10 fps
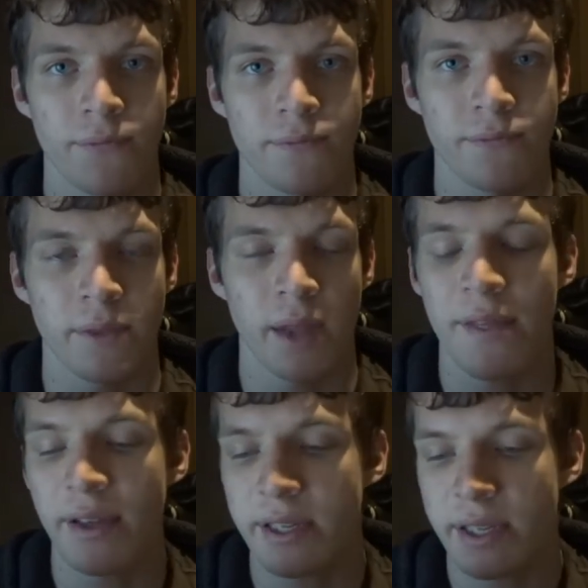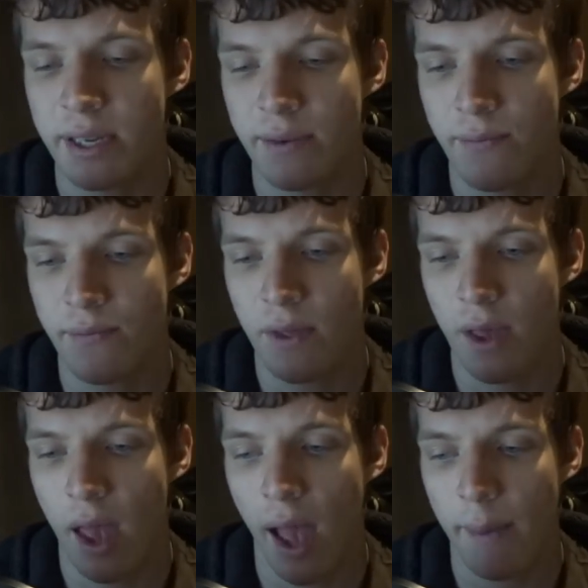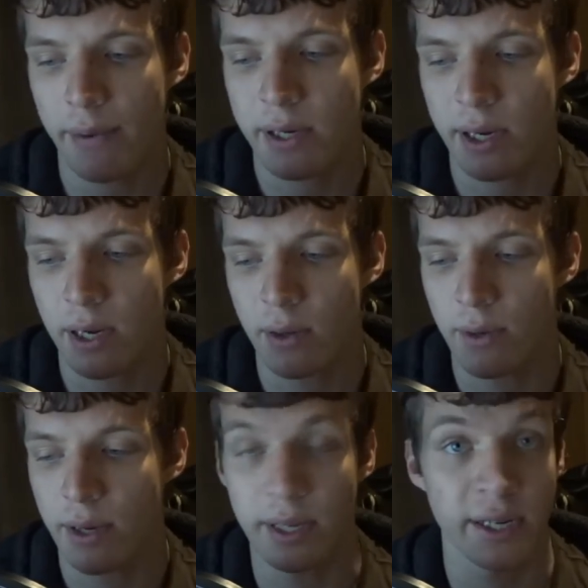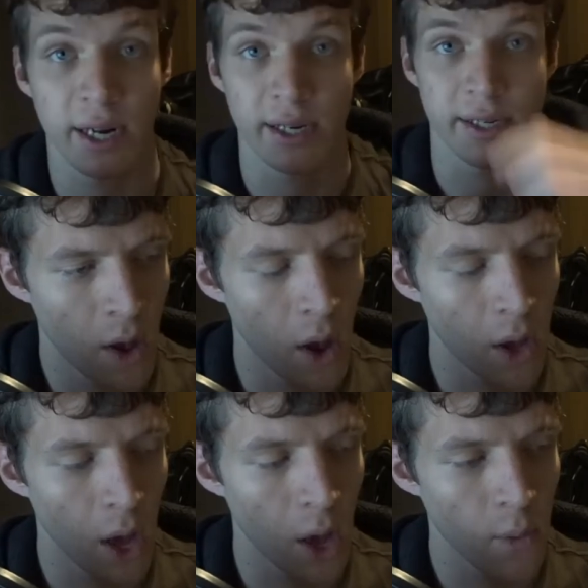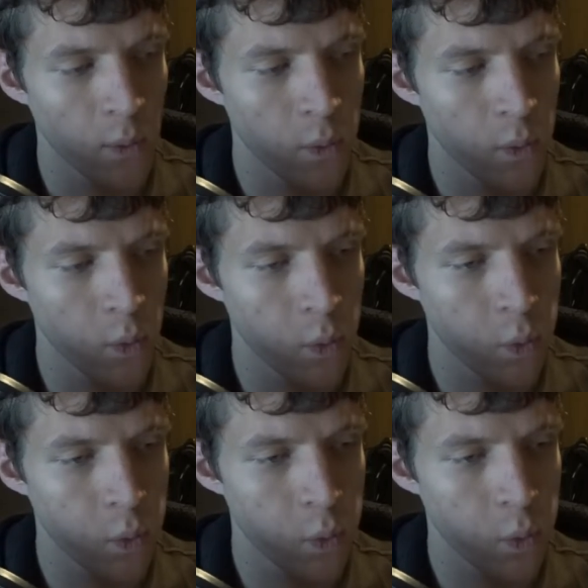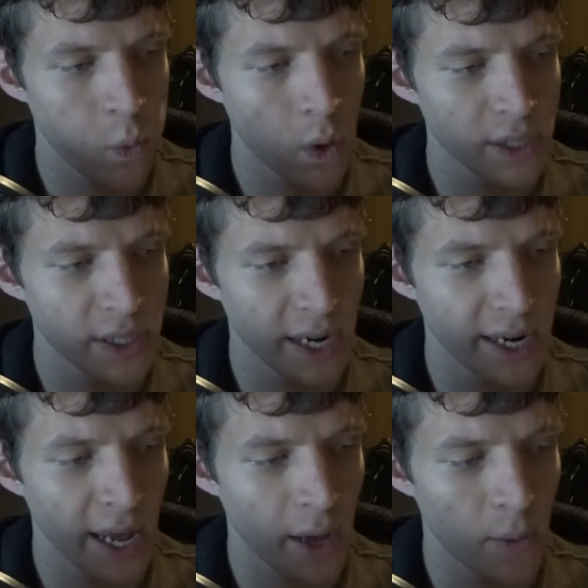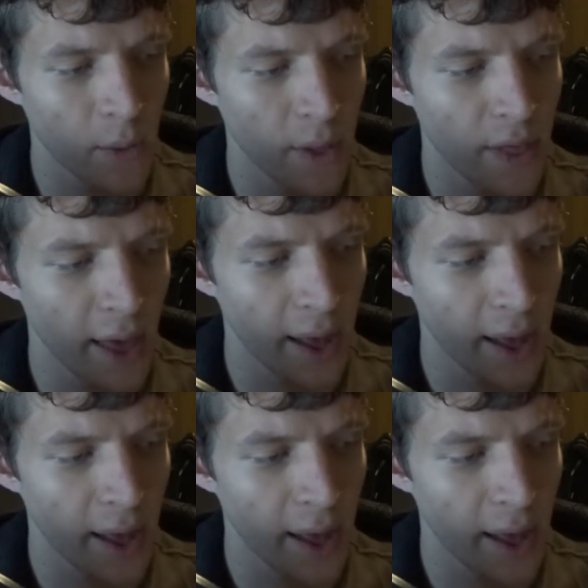This... absolutely disgust. I want to say now that